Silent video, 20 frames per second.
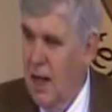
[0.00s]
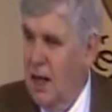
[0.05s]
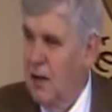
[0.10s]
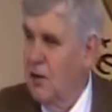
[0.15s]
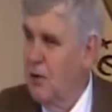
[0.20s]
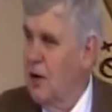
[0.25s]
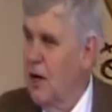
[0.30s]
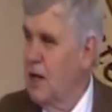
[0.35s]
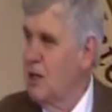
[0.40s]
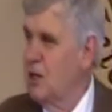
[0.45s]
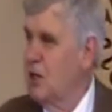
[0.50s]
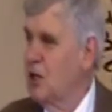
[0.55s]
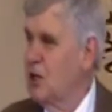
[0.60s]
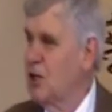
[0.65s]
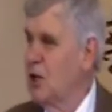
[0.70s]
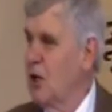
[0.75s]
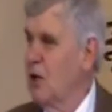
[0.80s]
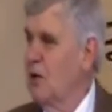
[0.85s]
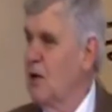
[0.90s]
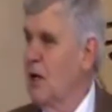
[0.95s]
And Christ has
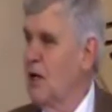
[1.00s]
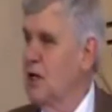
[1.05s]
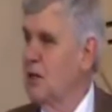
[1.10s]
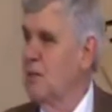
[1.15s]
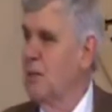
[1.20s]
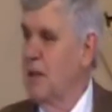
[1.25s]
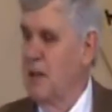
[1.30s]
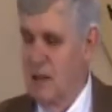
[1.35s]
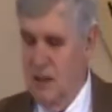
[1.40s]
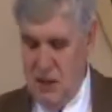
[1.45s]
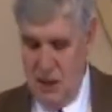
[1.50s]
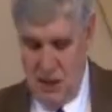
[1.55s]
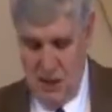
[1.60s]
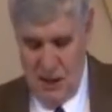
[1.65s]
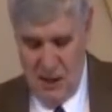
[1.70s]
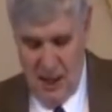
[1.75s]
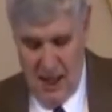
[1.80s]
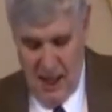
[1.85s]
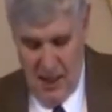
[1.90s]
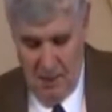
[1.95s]
shown us by this
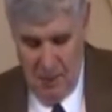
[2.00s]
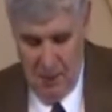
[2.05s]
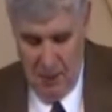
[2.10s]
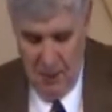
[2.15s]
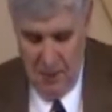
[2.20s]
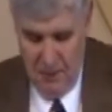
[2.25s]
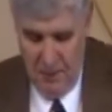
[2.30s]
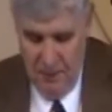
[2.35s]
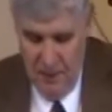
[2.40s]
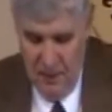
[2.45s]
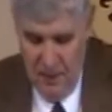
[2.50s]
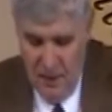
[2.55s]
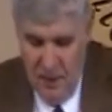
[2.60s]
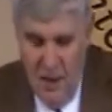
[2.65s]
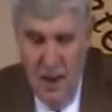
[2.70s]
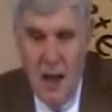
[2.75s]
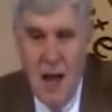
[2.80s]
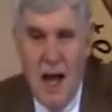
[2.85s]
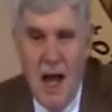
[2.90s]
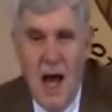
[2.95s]
example
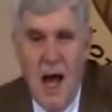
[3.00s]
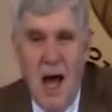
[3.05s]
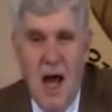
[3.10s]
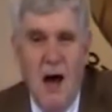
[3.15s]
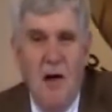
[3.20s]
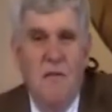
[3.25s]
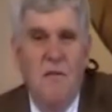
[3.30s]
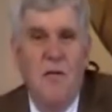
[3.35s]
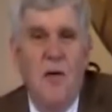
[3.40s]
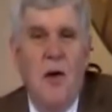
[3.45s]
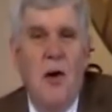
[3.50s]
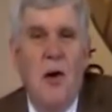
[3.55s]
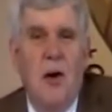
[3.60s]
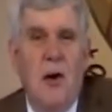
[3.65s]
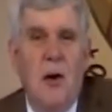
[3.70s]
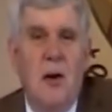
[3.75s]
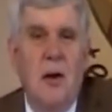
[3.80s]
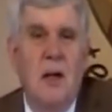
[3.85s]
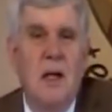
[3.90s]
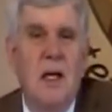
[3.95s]
how
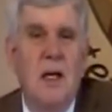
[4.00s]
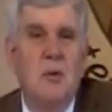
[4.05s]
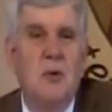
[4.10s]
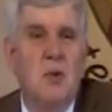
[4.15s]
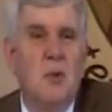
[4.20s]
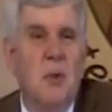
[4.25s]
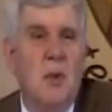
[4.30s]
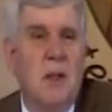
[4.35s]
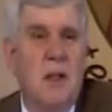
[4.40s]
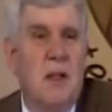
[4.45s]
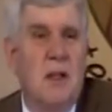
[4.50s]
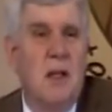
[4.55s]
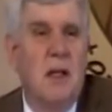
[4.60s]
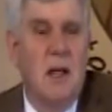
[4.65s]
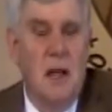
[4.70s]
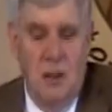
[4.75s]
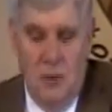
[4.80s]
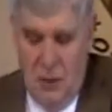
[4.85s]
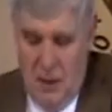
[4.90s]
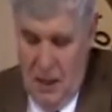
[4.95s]
far he was willing to
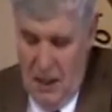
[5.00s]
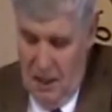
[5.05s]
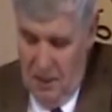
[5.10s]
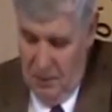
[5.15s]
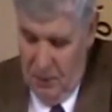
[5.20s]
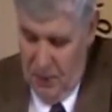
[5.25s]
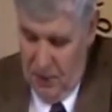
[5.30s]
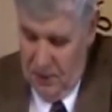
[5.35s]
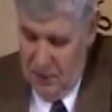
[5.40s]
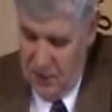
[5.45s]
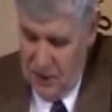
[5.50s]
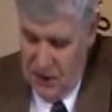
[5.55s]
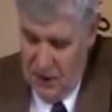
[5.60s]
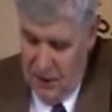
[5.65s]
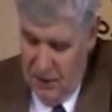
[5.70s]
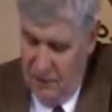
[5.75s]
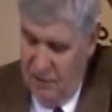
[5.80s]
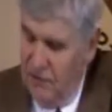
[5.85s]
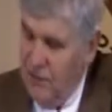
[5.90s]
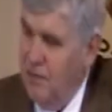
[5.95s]
go to humble
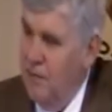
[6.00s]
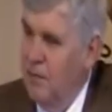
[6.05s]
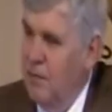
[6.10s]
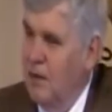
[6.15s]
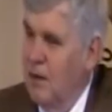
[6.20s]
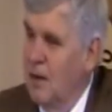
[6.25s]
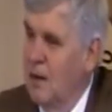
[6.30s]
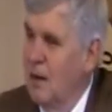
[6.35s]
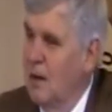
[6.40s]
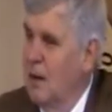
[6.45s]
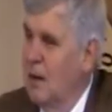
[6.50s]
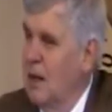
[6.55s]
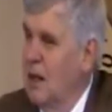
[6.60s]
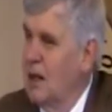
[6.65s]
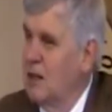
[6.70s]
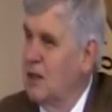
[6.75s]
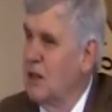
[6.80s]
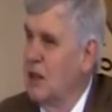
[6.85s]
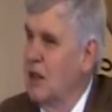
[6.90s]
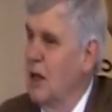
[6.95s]
himself
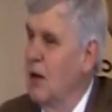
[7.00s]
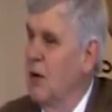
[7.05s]
as the